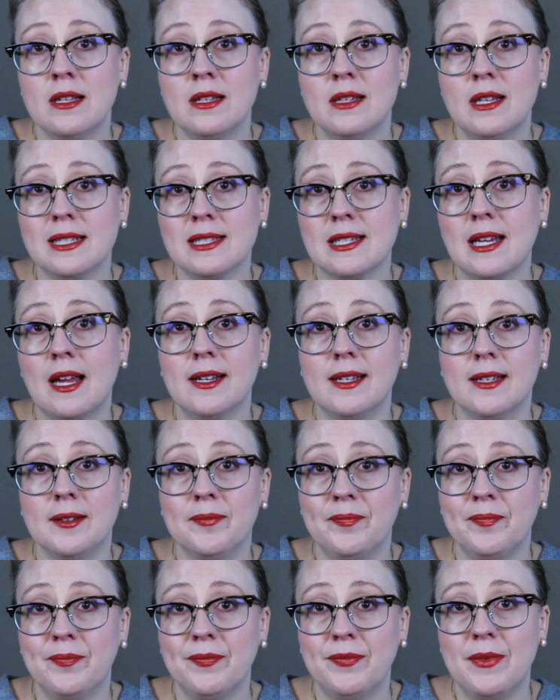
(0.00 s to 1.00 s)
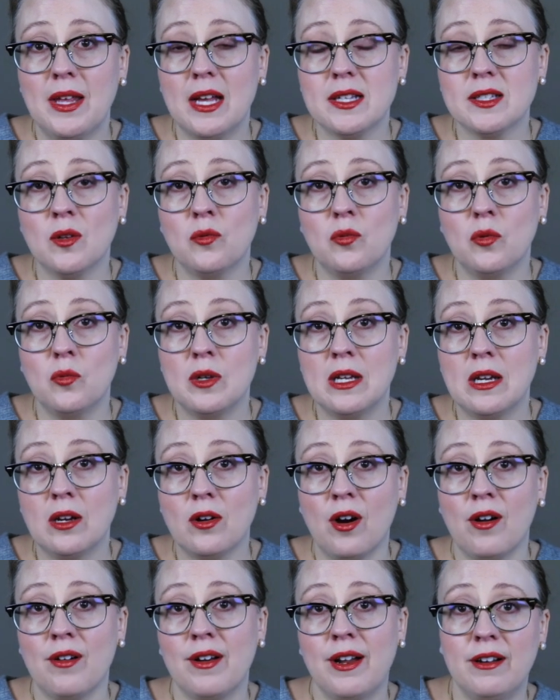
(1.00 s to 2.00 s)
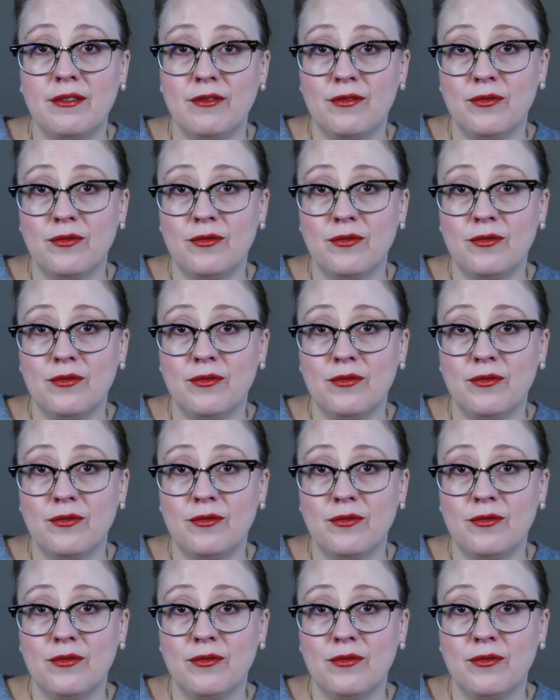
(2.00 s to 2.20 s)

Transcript: that's not it. That's not what we incarnated